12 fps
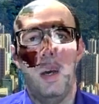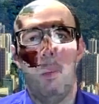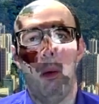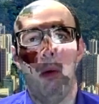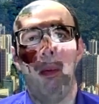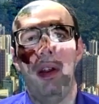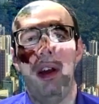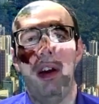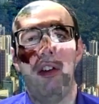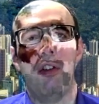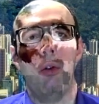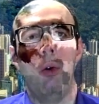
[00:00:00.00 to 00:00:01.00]
what
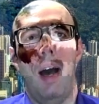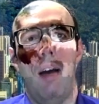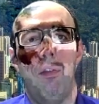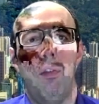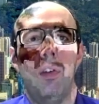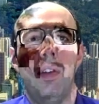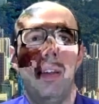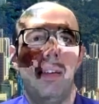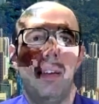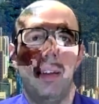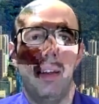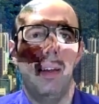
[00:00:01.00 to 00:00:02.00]
predictions do you have for
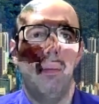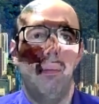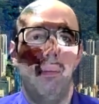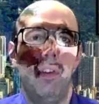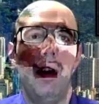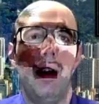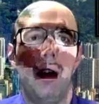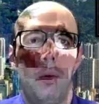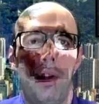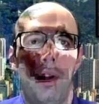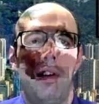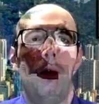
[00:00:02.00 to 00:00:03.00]
this year,
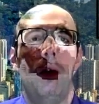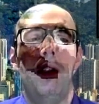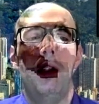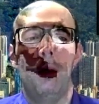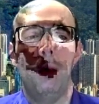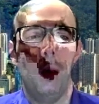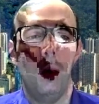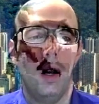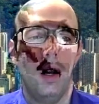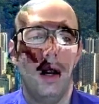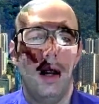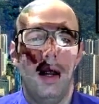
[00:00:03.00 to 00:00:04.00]
2022?
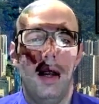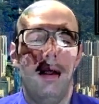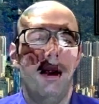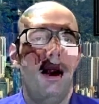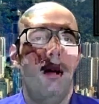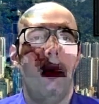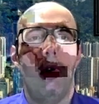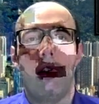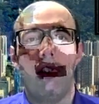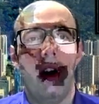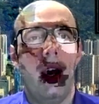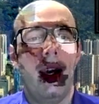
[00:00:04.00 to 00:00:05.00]
In the
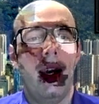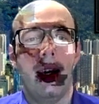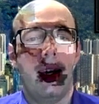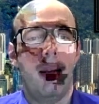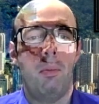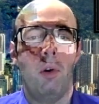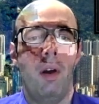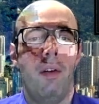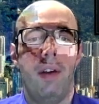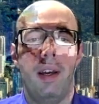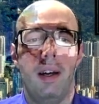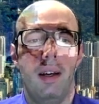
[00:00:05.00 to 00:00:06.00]
blockchain and crypto
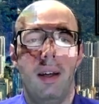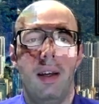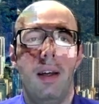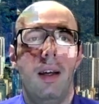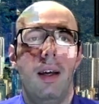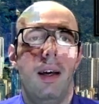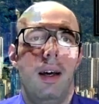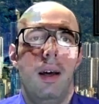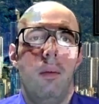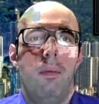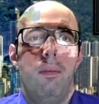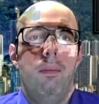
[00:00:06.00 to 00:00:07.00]
area?
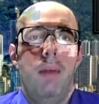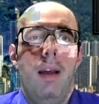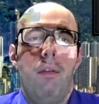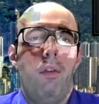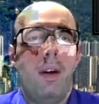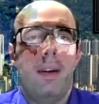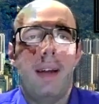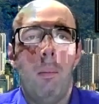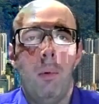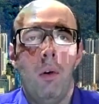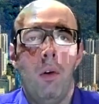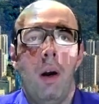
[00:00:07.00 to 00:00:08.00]
Like, for
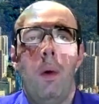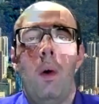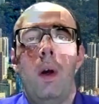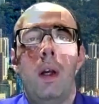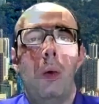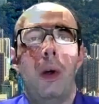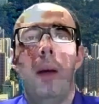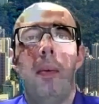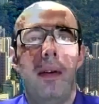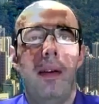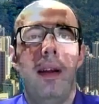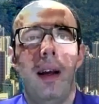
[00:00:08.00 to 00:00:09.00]
example, are we going to keep
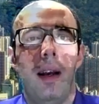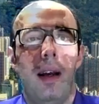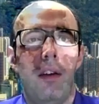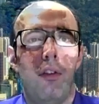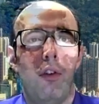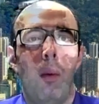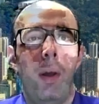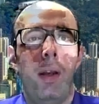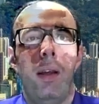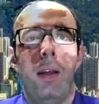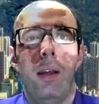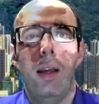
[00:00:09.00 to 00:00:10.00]
seeing like so many